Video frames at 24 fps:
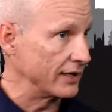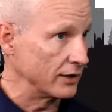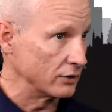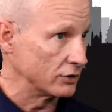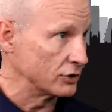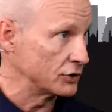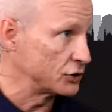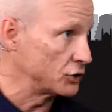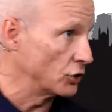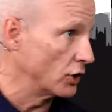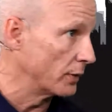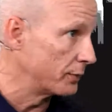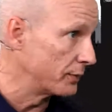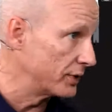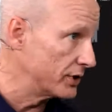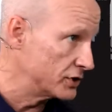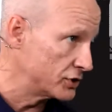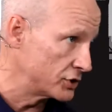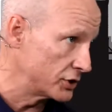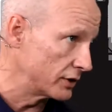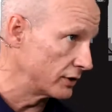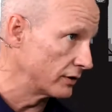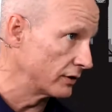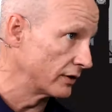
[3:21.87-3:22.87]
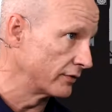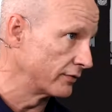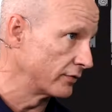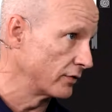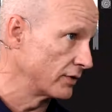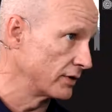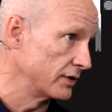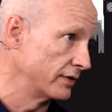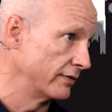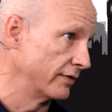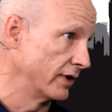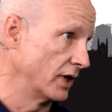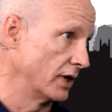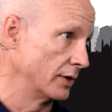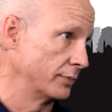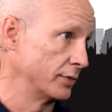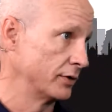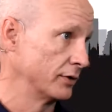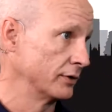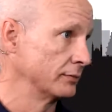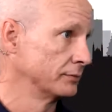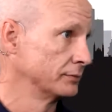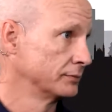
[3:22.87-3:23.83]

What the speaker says: and it'll show up in Jira for the developer.